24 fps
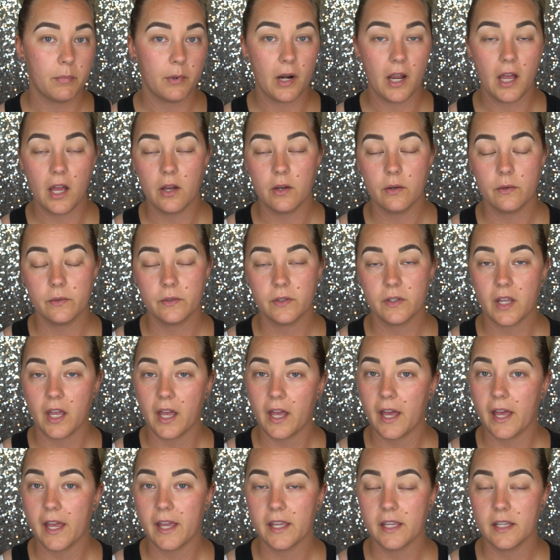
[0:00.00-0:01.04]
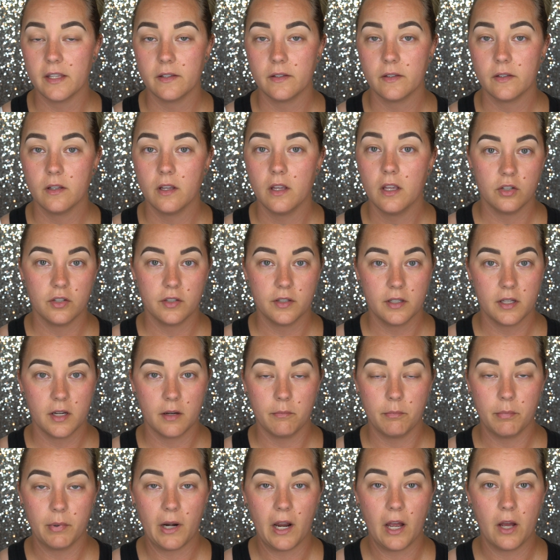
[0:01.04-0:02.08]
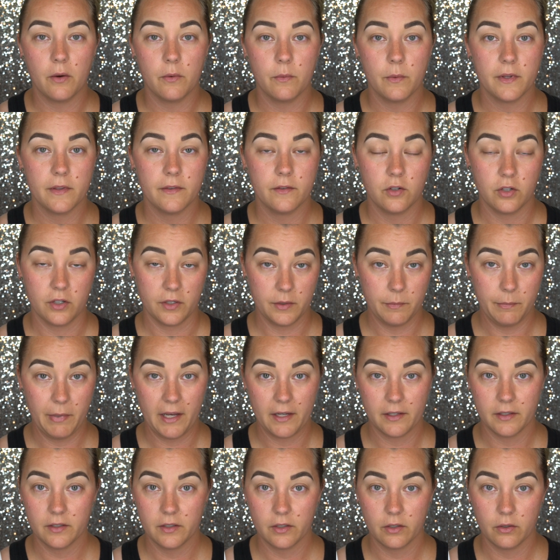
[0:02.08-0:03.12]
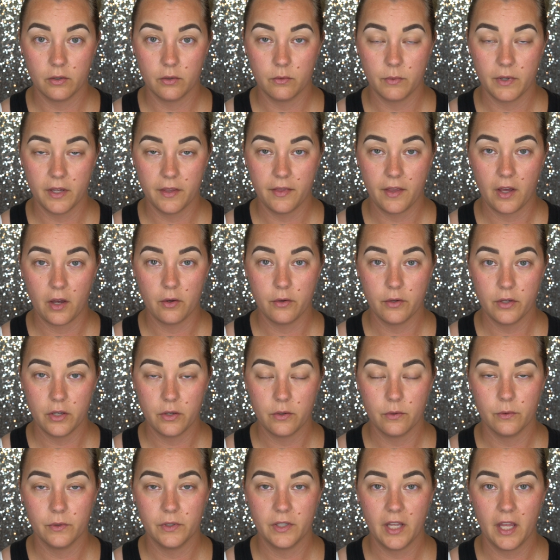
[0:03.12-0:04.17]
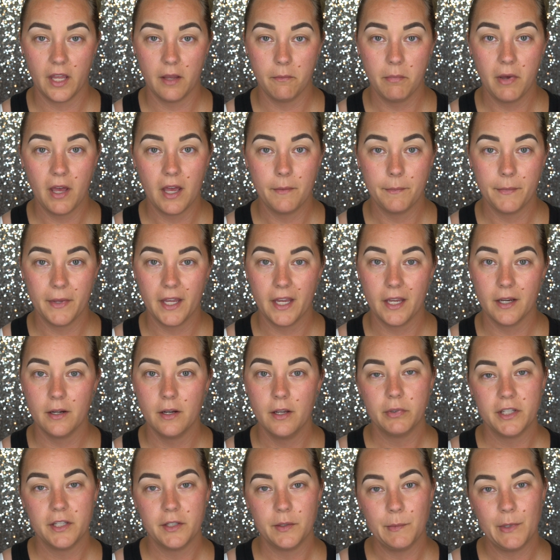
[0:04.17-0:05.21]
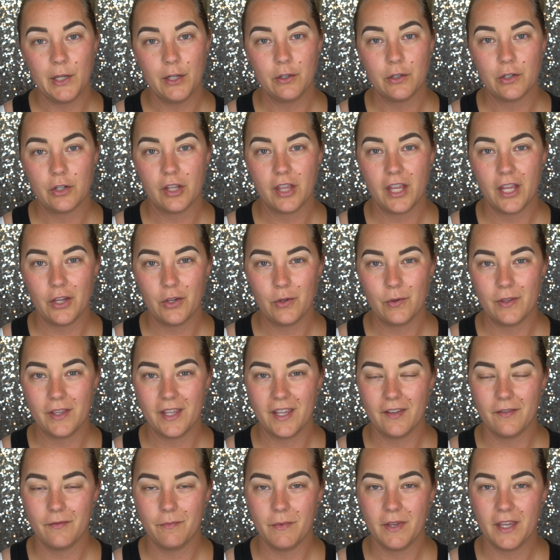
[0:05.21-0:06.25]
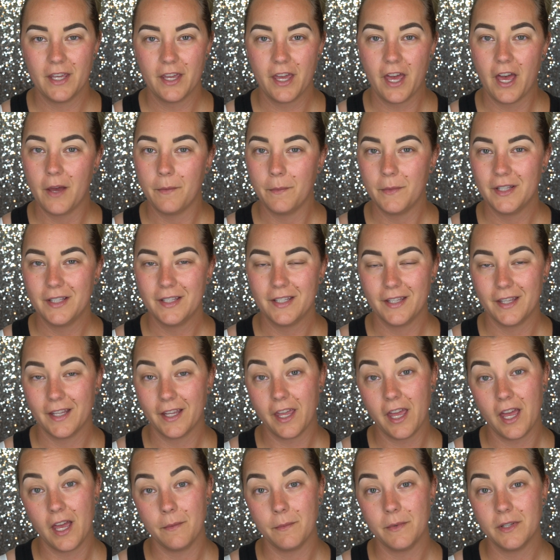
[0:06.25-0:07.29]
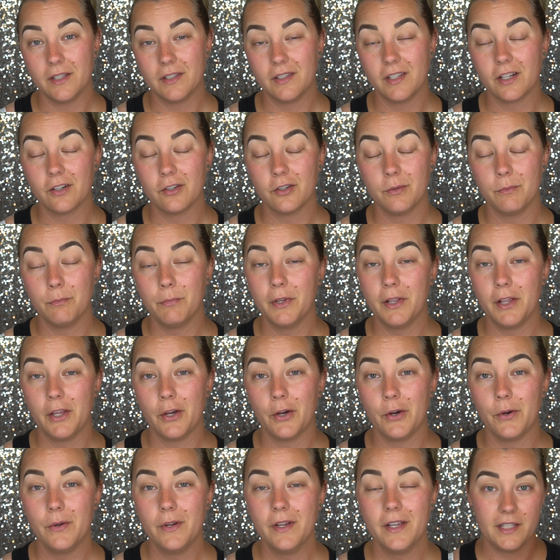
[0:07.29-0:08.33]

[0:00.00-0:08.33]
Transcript: brows, eyes, just a brow with just pencil without using pomade, please make sure that you leave me comments in the comment section below.